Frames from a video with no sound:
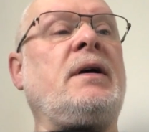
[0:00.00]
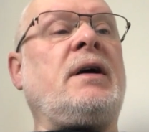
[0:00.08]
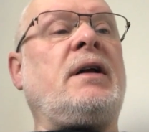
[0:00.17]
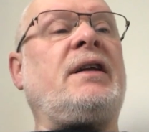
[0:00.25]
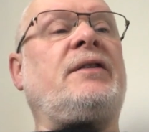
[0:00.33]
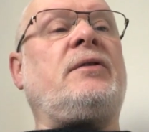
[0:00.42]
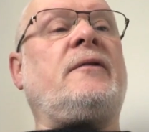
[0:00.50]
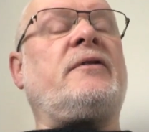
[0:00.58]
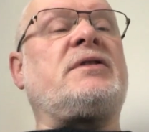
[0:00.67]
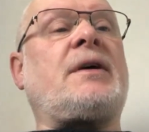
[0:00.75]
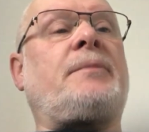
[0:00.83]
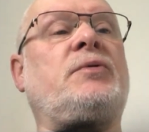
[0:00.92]
and let the other
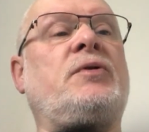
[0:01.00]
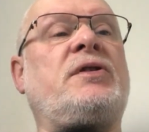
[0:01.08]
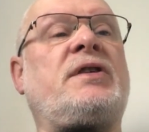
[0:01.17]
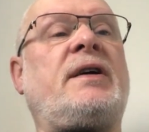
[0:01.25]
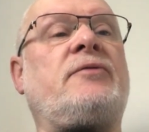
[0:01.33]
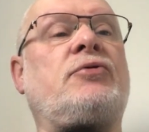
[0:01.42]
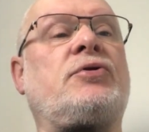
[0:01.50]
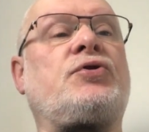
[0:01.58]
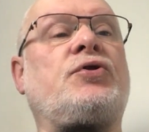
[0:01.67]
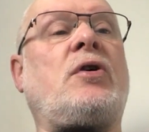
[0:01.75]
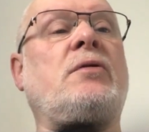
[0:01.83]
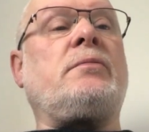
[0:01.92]
chap do the dangerous
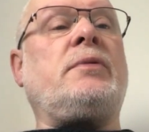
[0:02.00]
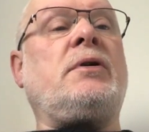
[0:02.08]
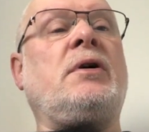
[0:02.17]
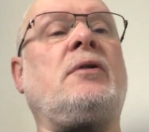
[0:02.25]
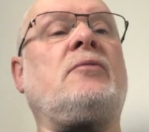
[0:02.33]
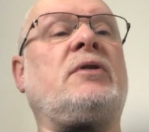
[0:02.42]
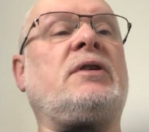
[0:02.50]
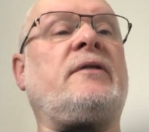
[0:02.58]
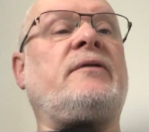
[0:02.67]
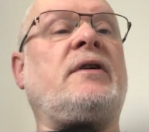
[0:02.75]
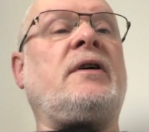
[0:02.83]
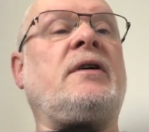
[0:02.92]
job
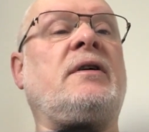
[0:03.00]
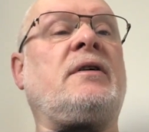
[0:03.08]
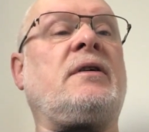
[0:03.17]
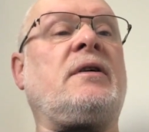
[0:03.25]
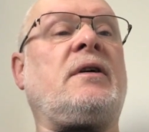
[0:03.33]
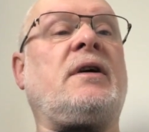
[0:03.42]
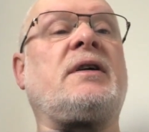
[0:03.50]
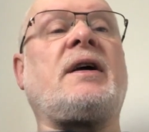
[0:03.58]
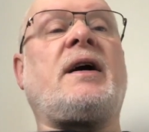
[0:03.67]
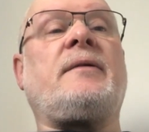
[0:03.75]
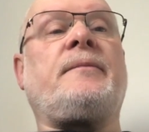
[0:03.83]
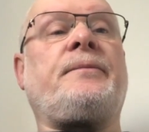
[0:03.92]
whenever I
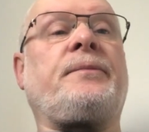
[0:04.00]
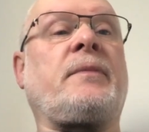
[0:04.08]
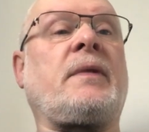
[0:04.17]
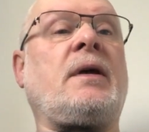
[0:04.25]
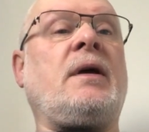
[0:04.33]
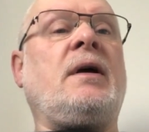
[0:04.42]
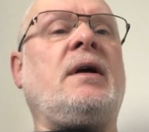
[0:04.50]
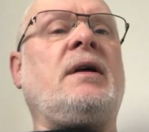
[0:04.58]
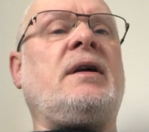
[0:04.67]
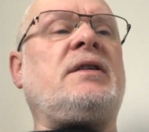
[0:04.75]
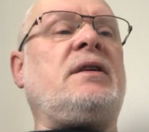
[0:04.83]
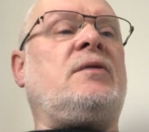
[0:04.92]
can."
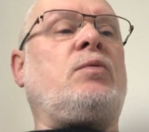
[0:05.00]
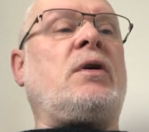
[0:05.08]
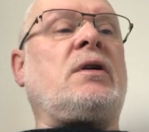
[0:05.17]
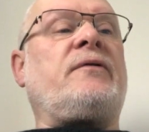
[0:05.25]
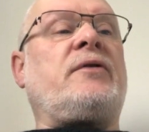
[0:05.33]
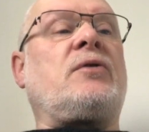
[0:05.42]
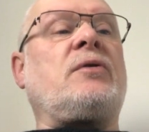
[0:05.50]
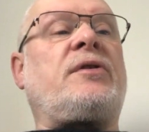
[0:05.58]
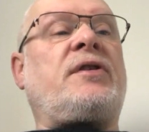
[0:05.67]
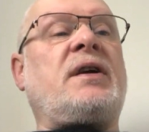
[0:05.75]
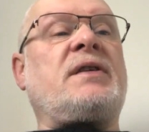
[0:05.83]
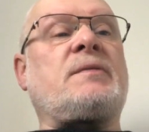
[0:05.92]
Indeed, one of the good
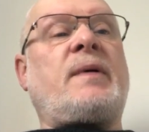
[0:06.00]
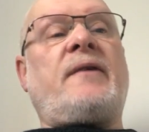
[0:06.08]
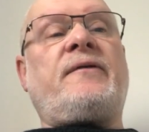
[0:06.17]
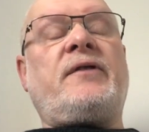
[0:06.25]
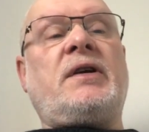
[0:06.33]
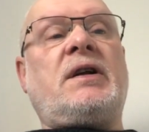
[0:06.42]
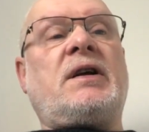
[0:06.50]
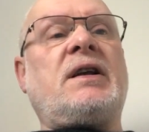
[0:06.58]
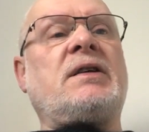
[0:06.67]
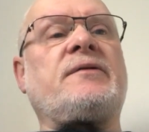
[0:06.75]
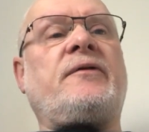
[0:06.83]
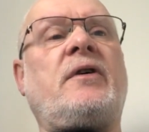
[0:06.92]
things about feeling
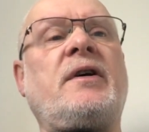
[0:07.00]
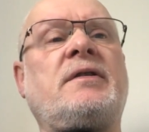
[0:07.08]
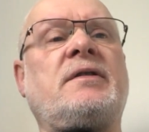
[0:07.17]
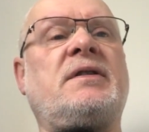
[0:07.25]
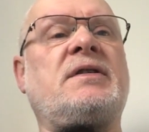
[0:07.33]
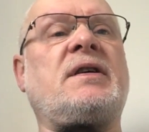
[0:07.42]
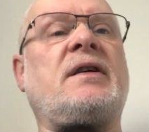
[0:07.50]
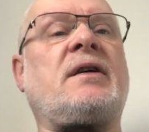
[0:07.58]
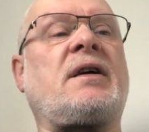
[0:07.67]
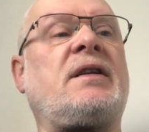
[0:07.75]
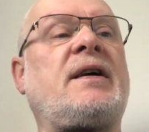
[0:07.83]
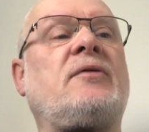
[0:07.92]
less frightened is that I
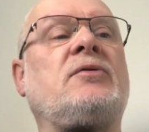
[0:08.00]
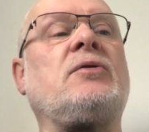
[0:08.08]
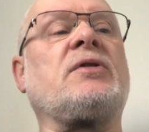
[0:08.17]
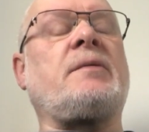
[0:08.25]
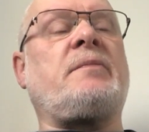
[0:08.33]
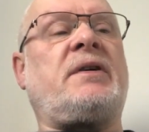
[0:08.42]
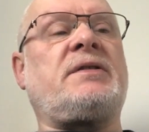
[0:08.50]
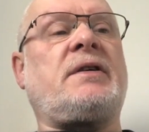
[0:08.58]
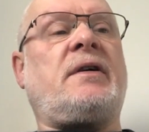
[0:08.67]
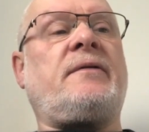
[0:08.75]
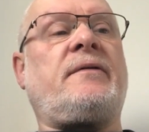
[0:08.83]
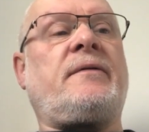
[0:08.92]
can now look at
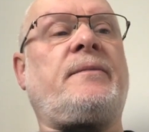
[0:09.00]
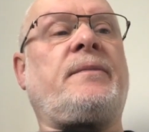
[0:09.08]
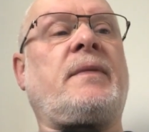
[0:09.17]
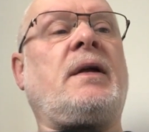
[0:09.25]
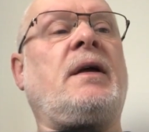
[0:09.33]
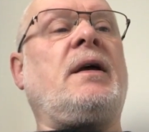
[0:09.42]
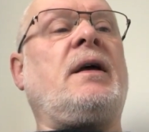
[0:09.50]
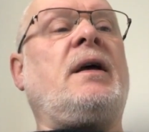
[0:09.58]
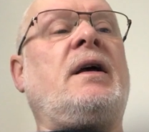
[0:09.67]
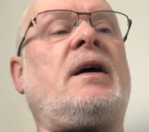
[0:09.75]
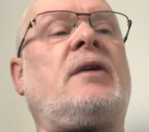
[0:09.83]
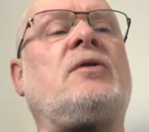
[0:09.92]
myself
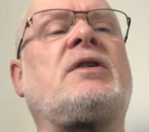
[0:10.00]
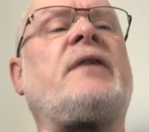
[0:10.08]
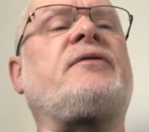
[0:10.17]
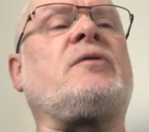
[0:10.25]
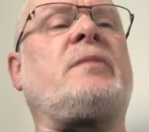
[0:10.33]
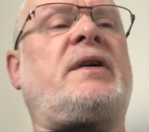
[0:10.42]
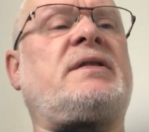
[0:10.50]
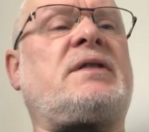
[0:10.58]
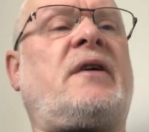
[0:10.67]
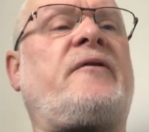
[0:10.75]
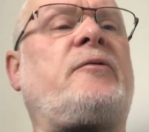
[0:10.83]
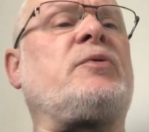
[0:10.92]
and look after
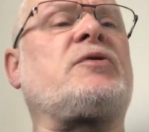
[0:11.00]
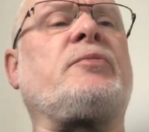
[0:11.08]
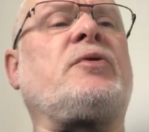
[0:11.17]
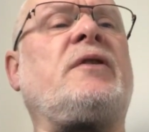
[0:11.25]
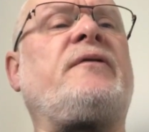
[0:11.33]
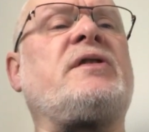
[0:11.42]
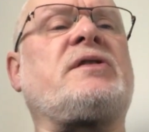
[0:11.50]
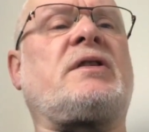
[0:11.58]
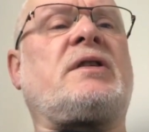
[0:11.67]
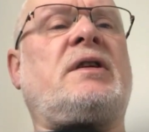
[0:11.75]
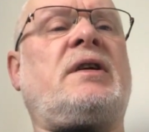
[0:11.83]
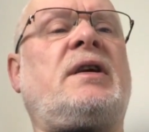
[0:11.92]
myself much more
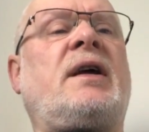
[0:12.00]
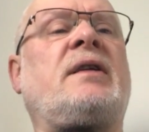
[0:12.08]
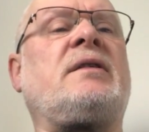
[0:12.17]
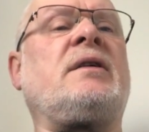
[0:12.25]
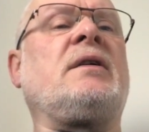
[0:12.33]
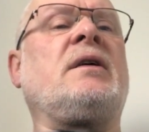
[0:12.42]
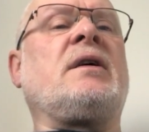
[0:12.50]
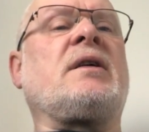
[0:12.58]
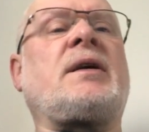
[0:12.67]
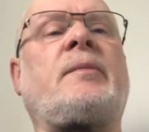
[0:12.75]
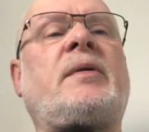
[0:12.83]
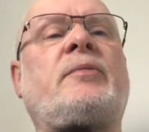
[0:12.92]
efficiently and
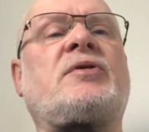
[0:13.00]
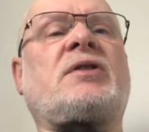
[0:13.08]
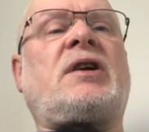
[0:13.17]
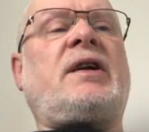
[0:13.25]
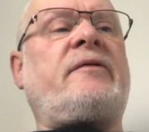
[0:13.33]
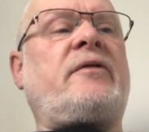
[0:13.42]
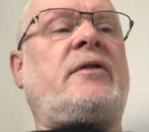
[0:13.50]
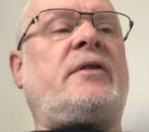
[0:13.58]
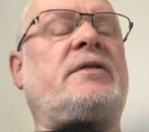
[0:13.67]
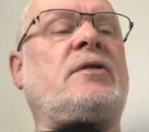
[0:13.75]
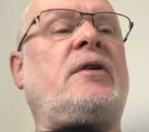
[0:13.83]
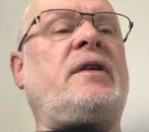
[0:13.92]
can be much cleverer
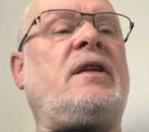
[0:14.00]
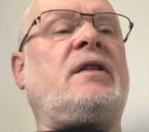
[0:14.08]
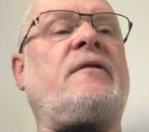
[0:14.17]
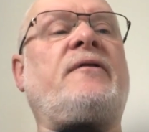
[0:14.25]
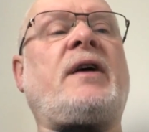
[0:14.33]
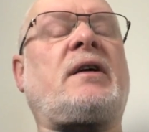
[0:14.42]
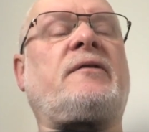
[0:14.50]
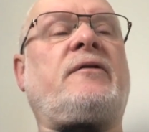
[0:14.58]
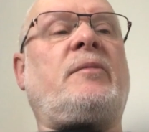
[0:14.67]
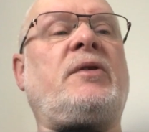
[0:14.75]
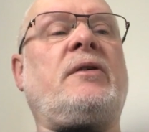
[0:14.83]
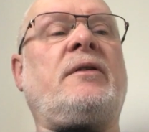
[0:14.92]
at hiding the fact
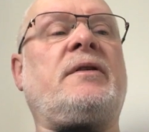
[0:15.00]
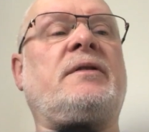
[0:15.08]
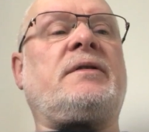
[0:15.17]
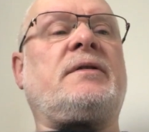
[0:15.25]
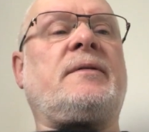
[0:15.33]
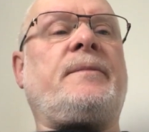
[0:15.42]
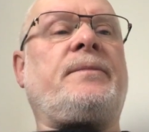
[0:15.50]
from the others.